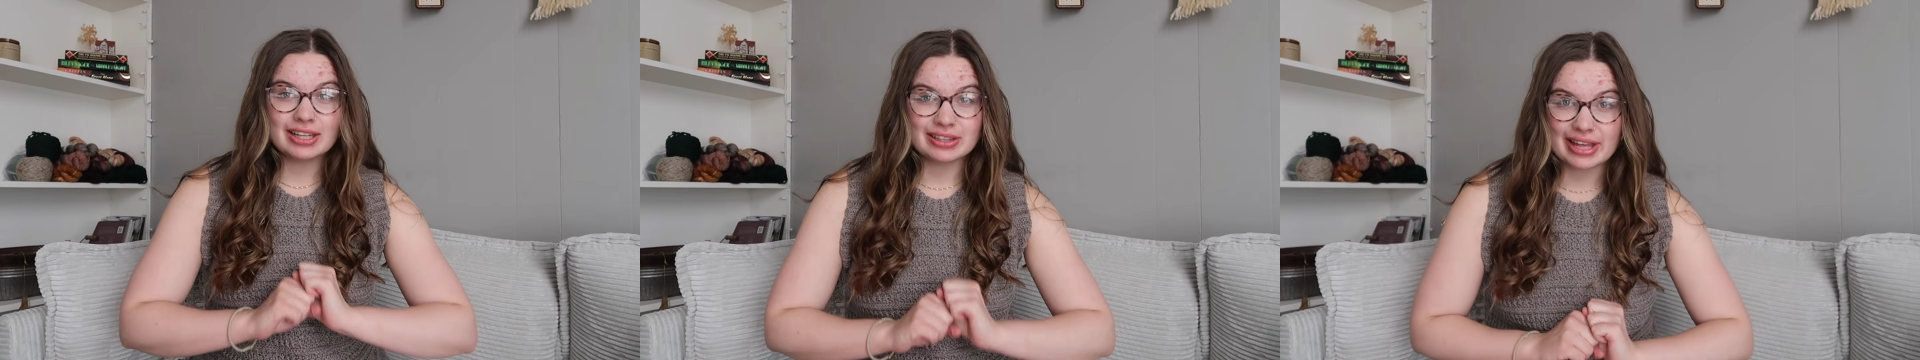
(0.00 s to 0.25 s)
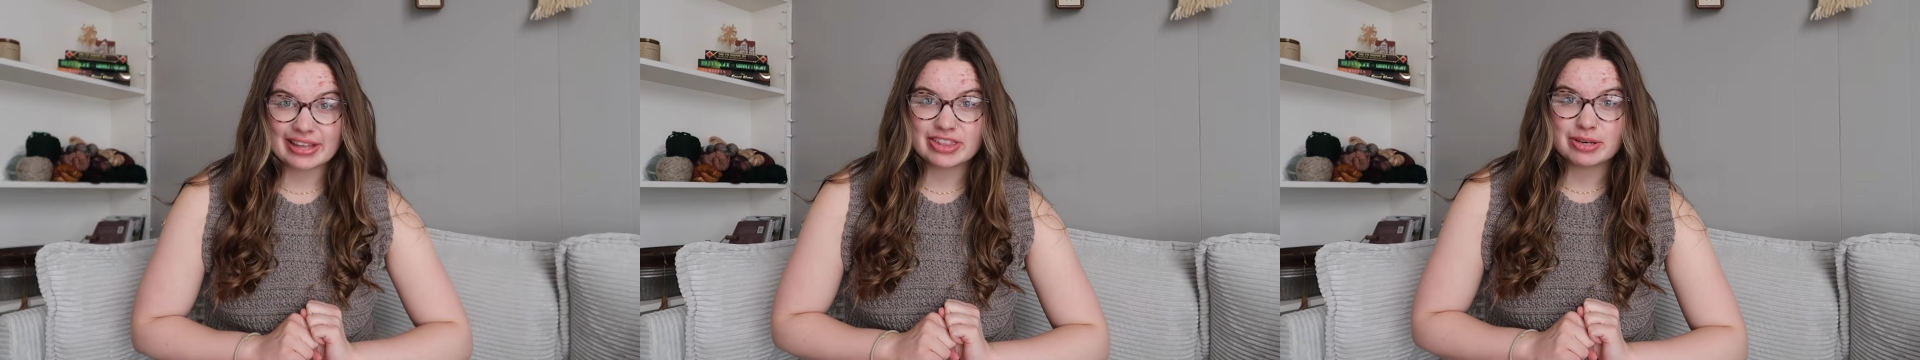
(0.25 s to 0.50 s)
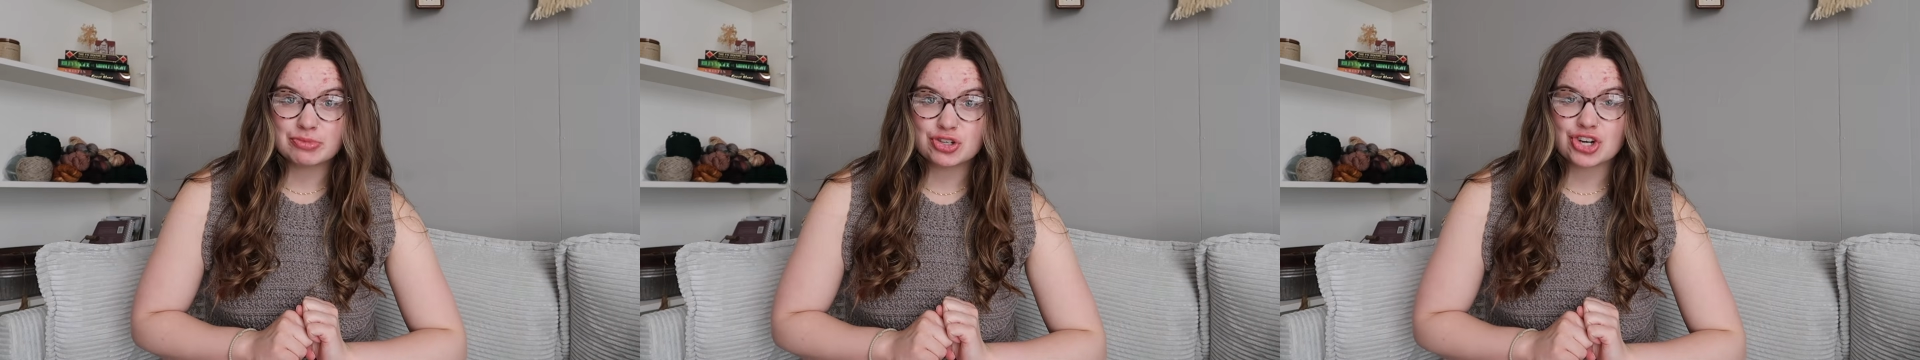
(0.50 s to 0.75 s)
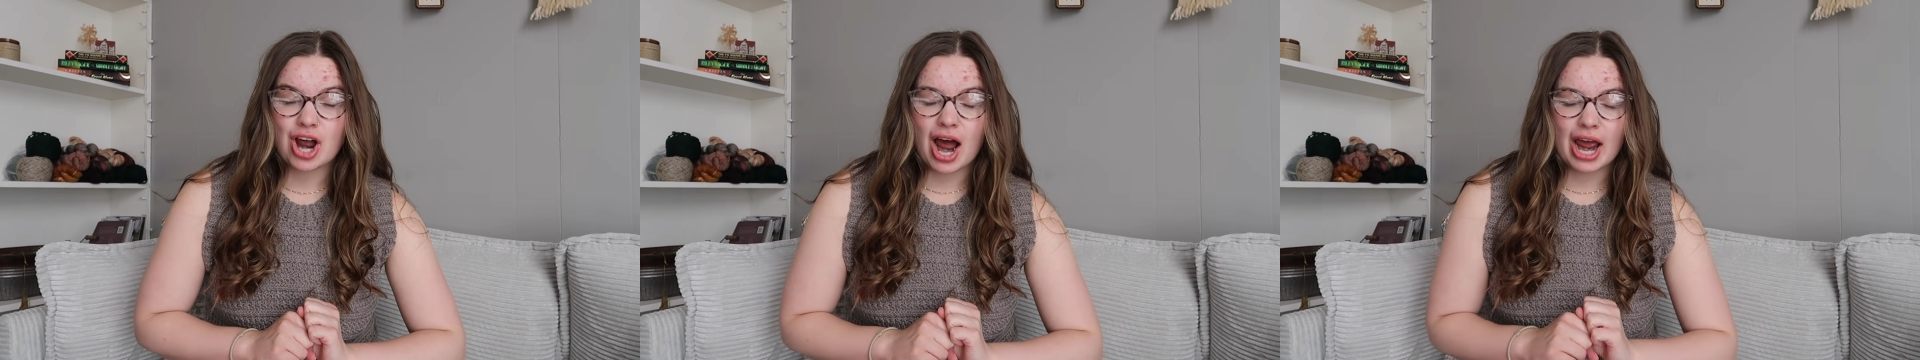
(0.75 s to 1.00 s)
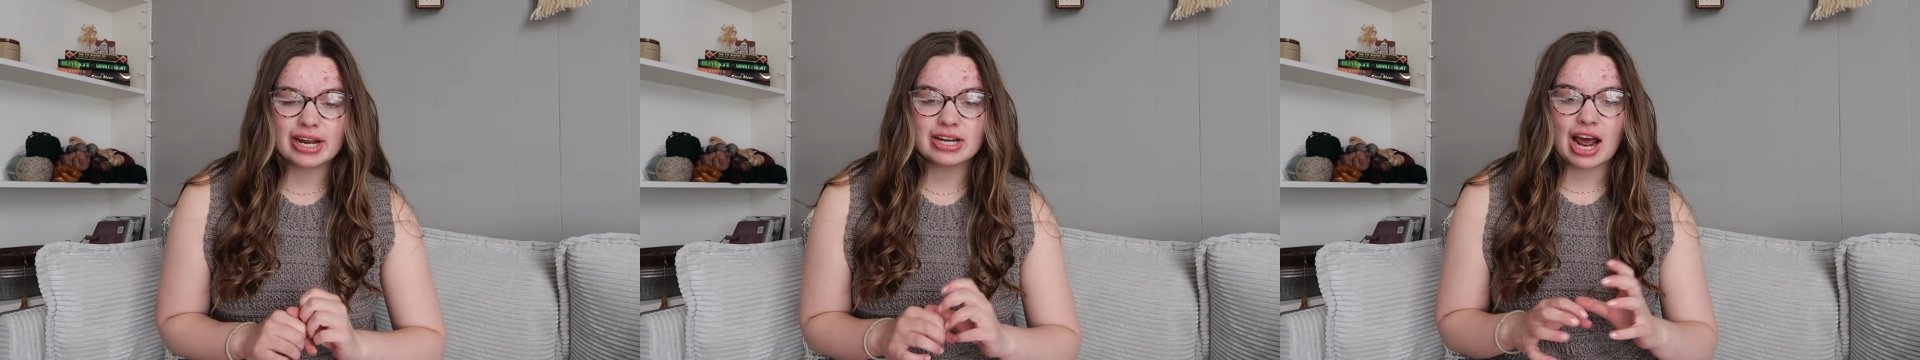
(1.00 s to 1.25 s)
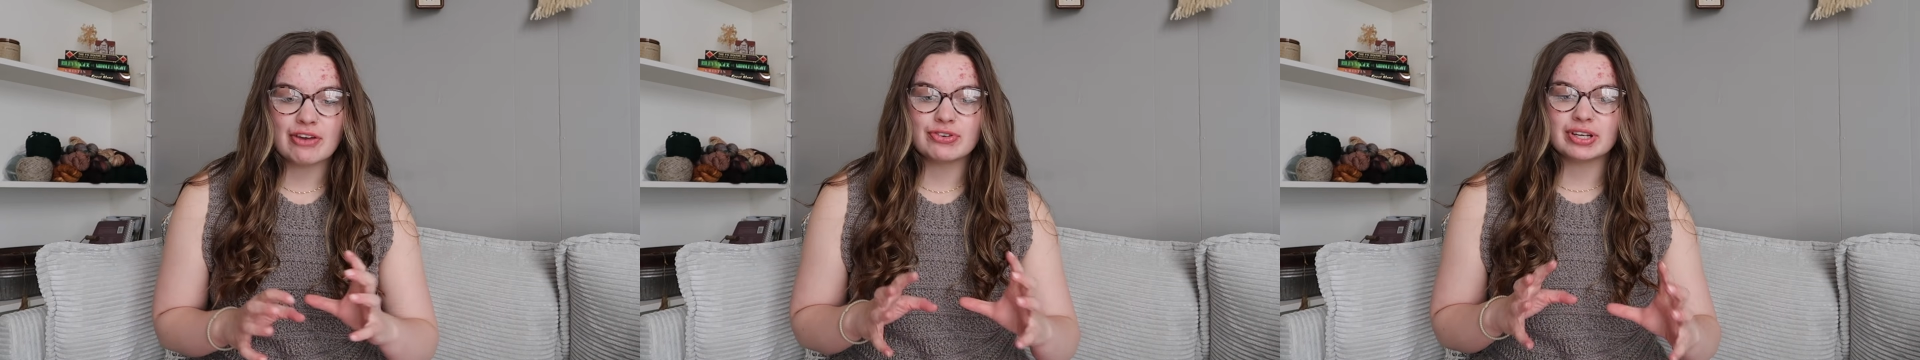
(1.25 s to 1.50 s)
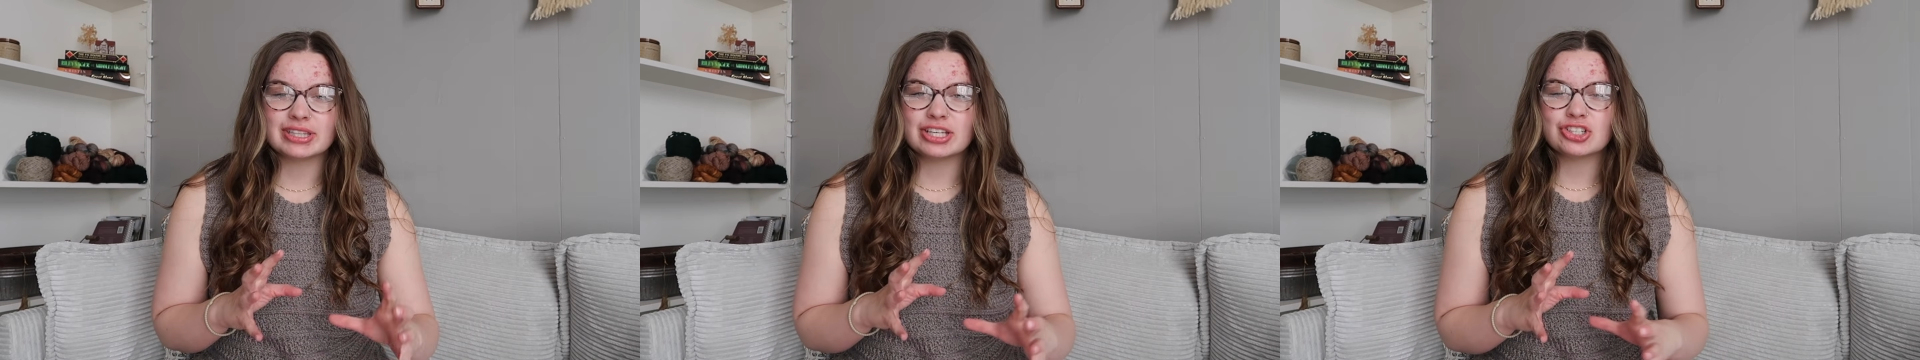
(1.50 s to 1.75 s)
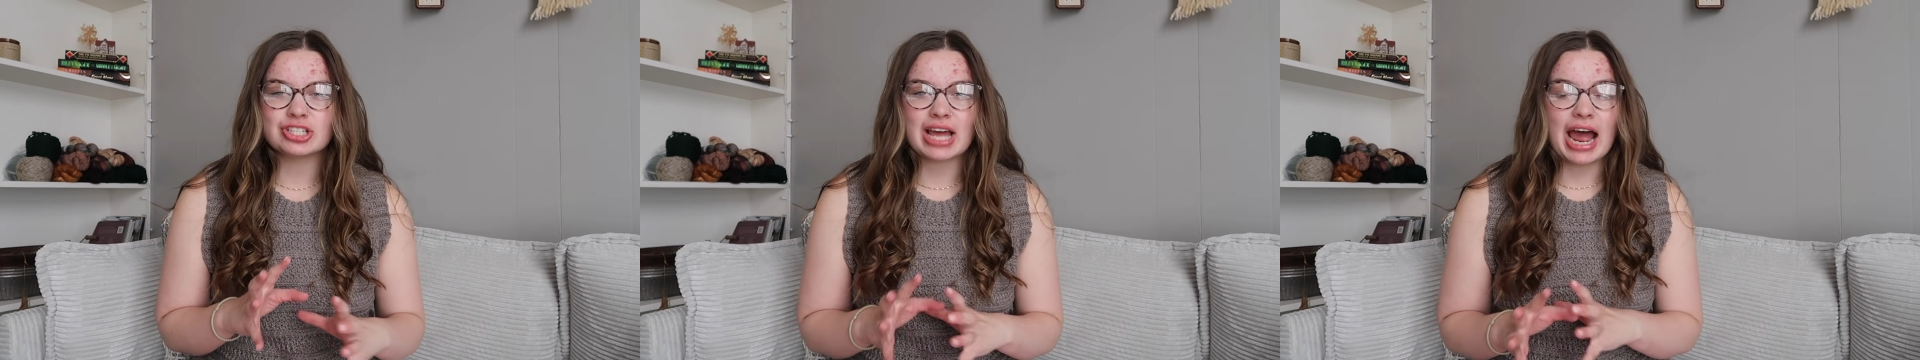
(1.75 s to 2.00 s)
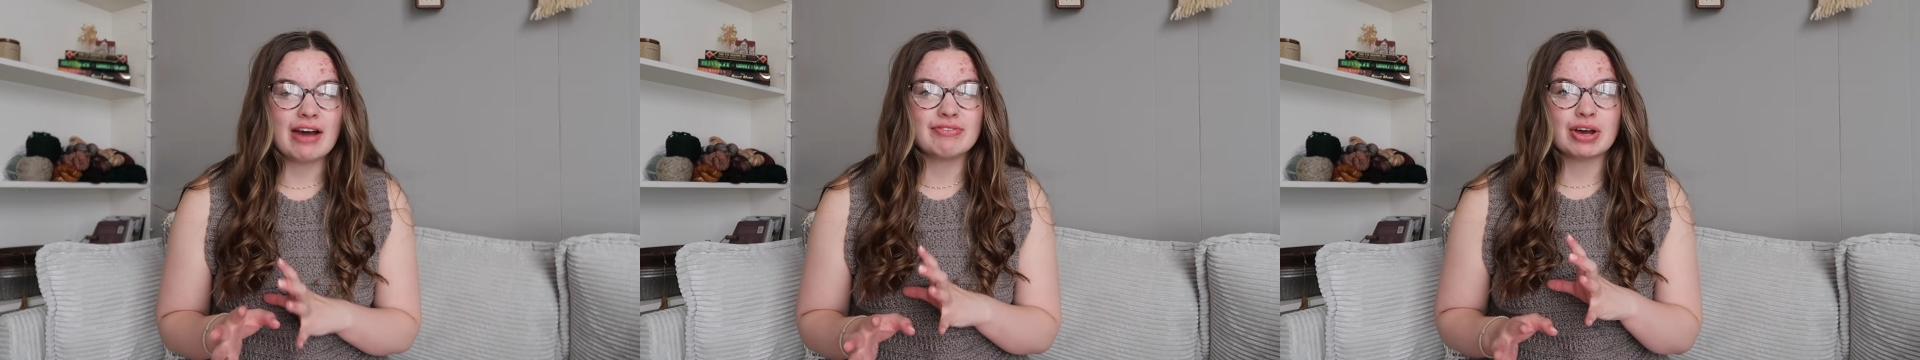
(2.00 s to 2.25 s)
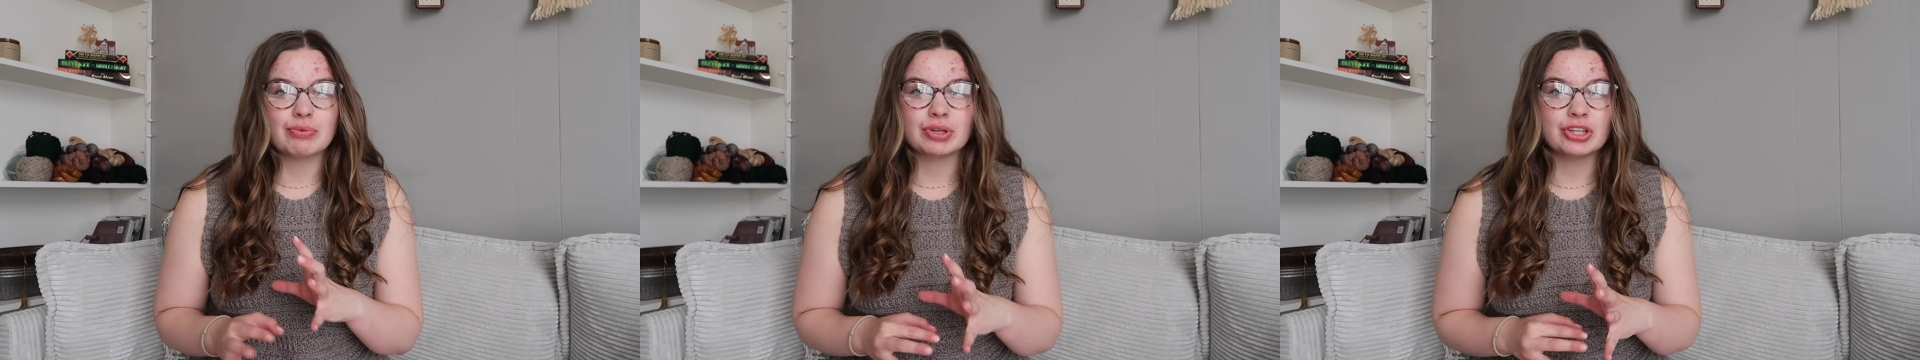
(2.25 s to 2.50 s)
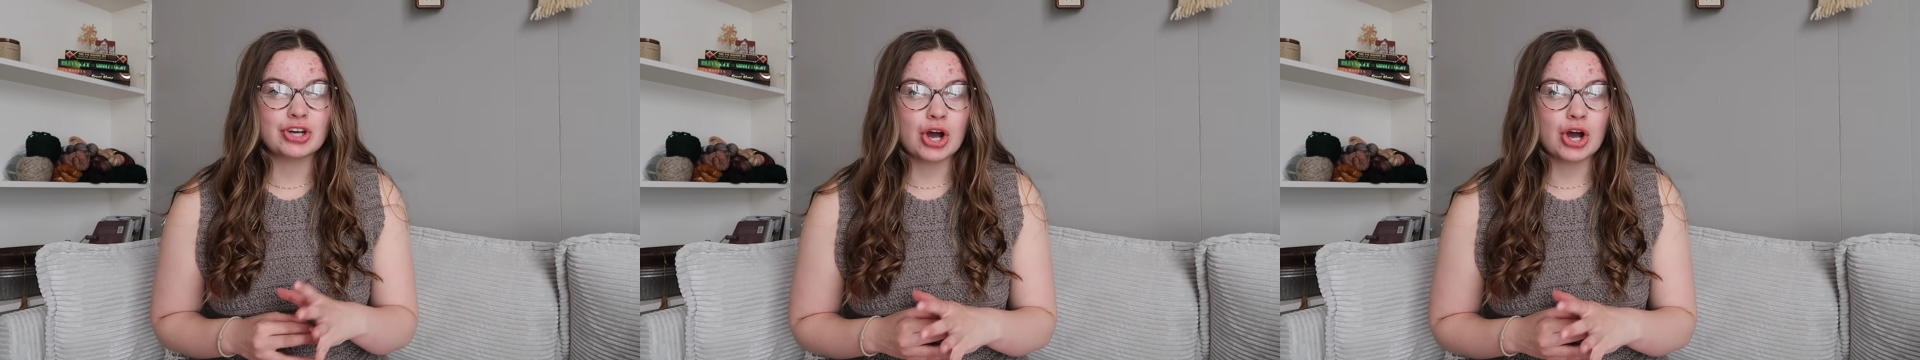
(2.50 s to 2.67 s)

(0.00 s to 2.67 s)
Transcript: let them shine. I feel like they just have that really